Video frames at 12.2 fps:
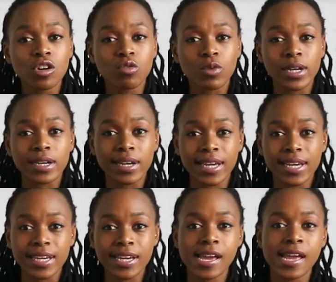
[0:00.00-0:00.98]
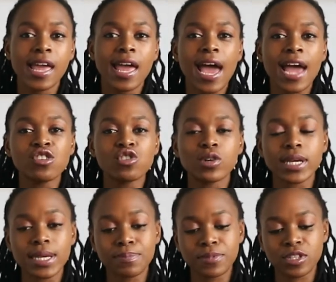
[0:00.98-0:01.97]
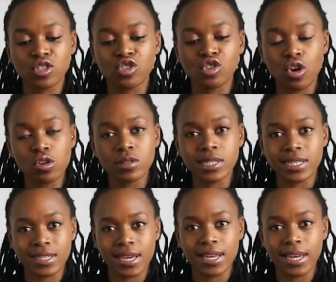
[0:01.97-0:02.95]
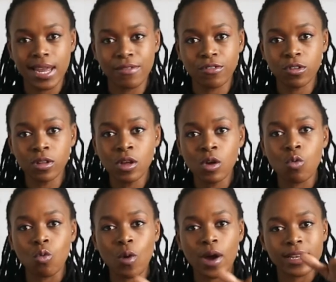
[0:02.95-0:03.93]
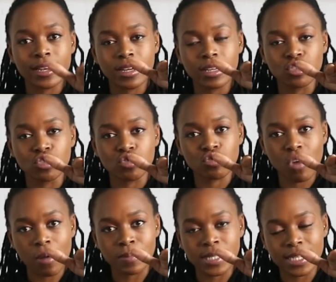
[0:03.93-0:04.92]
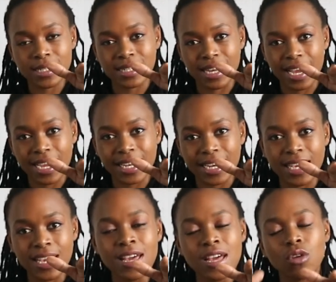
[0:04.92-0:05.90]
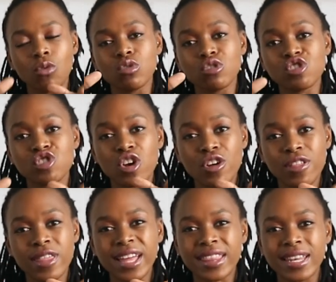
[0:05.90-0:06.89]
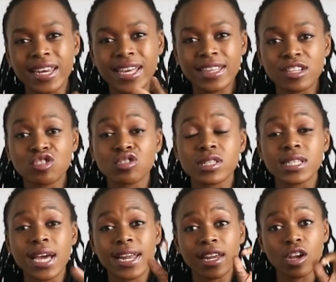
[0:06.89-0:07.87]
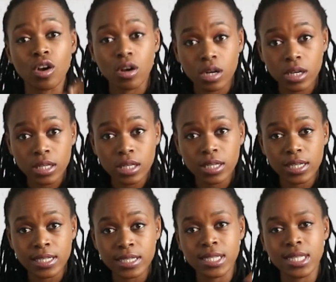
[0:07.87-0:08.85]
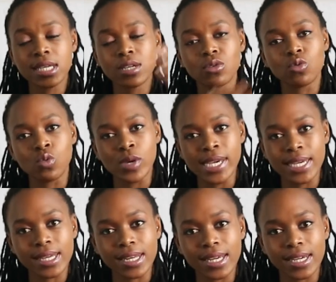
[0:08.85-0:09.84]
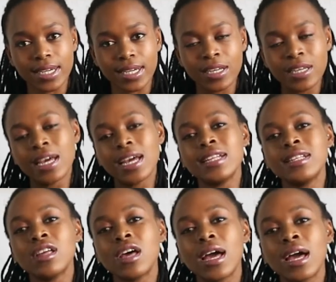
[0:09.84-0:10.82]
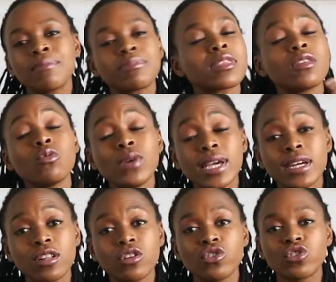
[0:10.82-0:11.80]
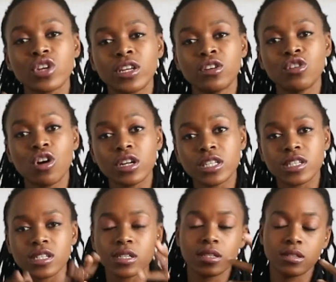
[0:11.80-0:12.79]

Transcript: on one leg and your hips don't stay level, one drops slightly. It will show that the leg that you're standing on is the weaker leg and the weaker glute and not